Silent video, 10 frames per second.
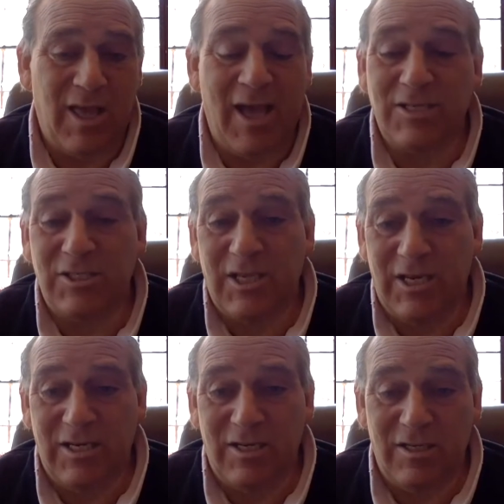
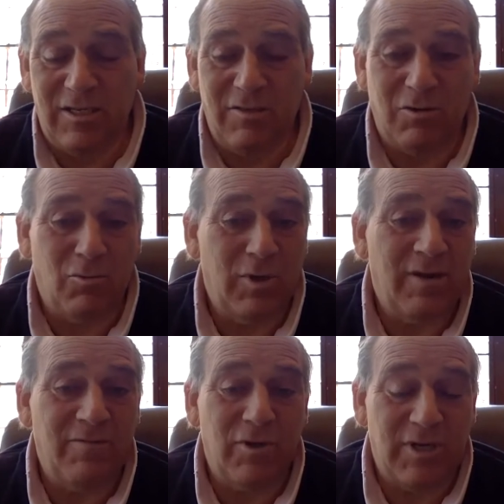agitated, or
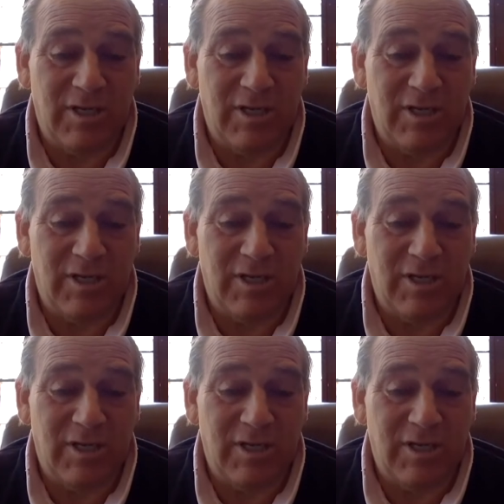whatever it